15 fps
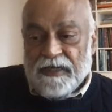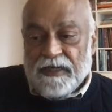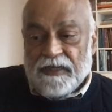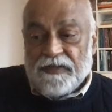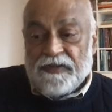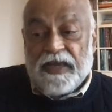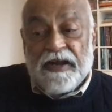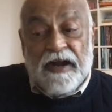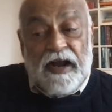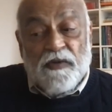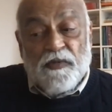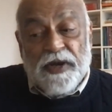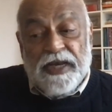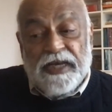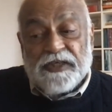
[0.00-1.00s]
There are
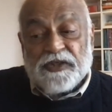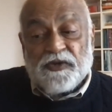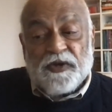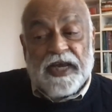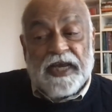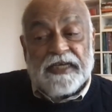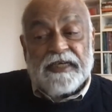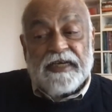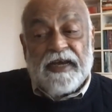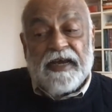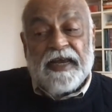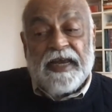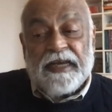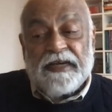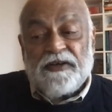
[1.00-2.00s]
ways to get
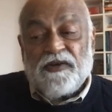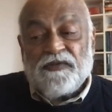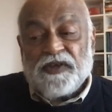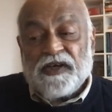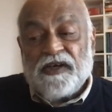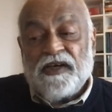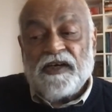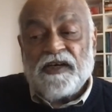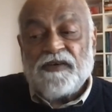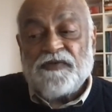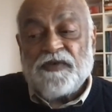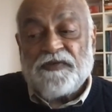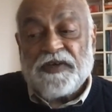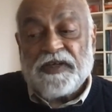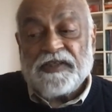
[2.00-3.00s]
ahead of the curve
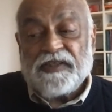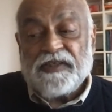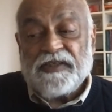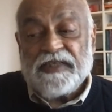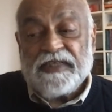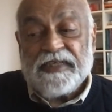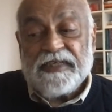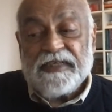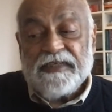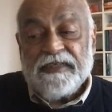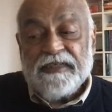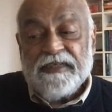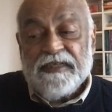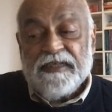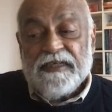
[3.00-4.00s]
of uncertainty.
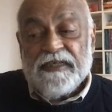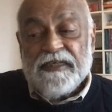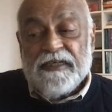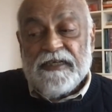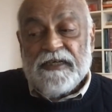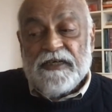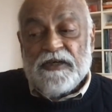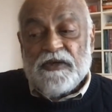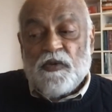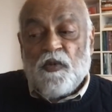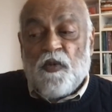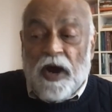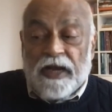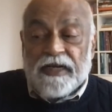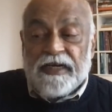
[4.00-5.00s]

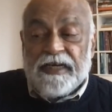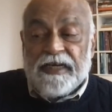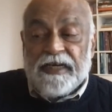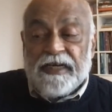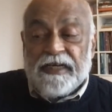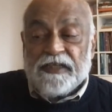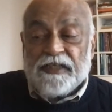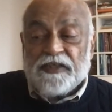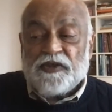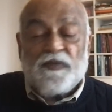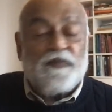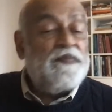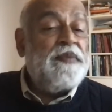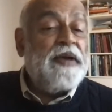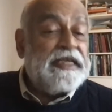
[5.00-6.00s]
One is to
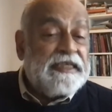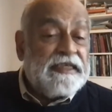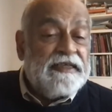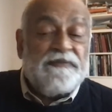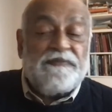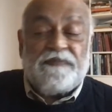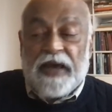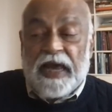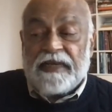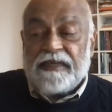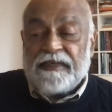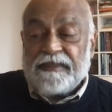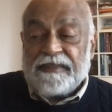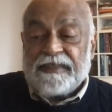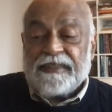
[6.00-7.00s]
better
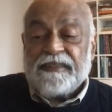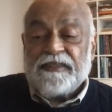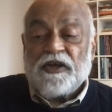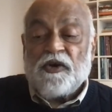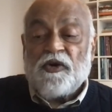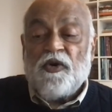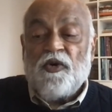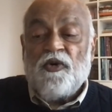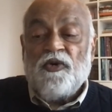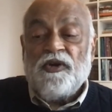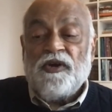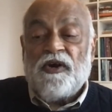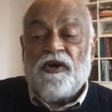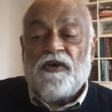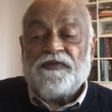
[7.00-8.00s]
balance the goal
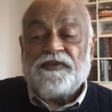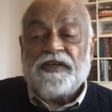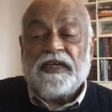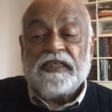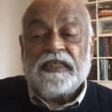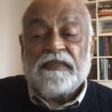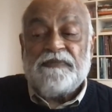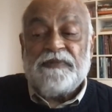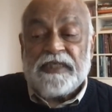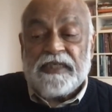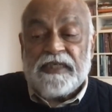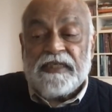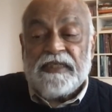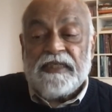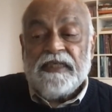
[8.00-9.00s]
of
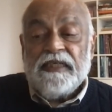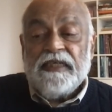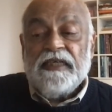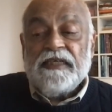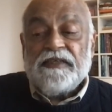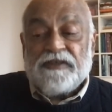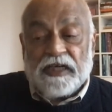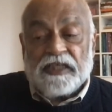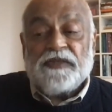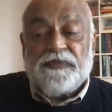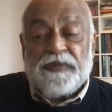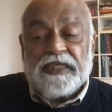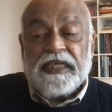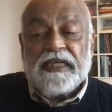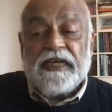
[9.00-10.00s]
transmitting
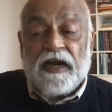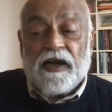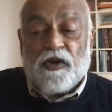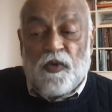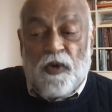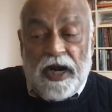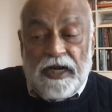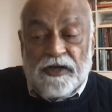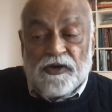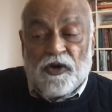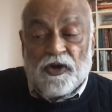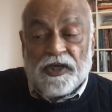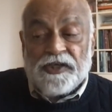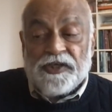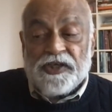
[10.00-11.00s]
acquired
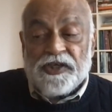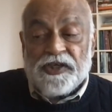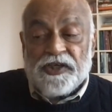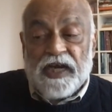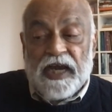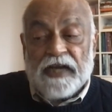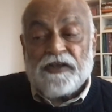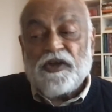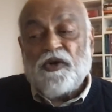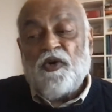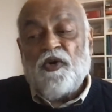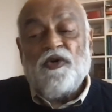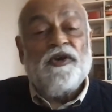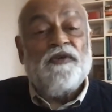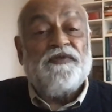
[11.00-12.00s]
knowledge and the
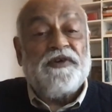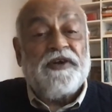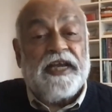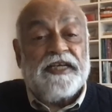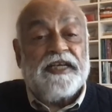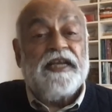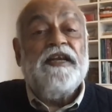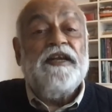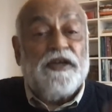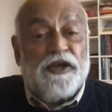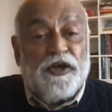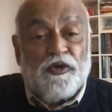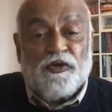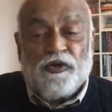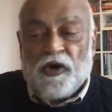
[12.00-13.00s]
goal of creating
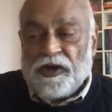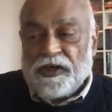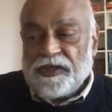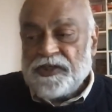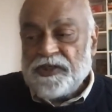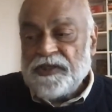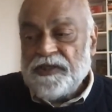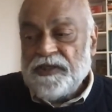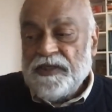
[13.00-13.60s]
new knowledge.